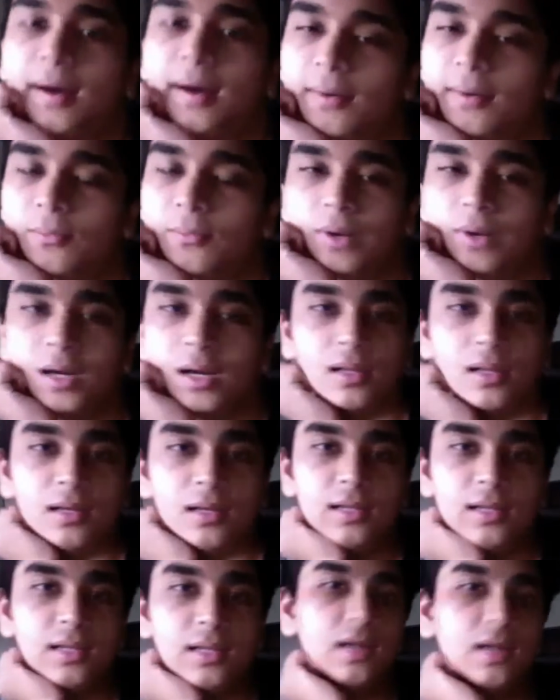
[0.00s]
we're
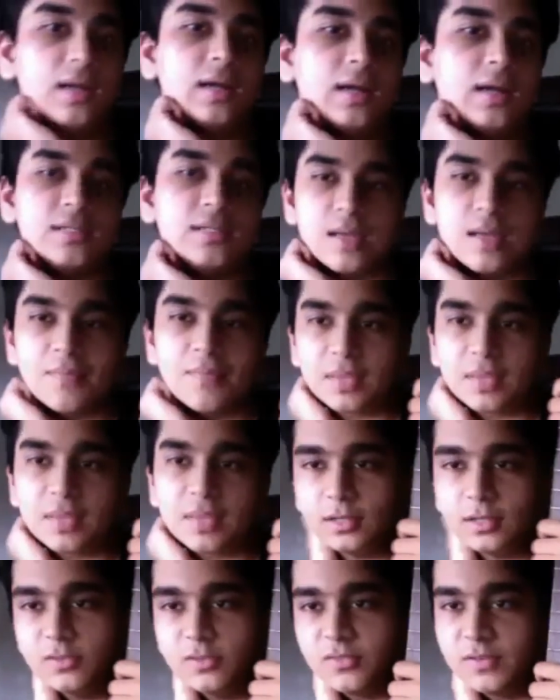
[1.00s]
gonna learn something
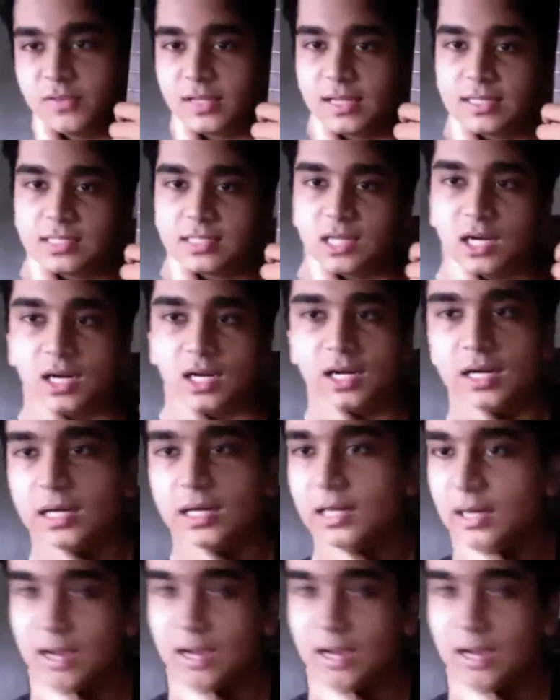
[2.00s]
new for the guitar.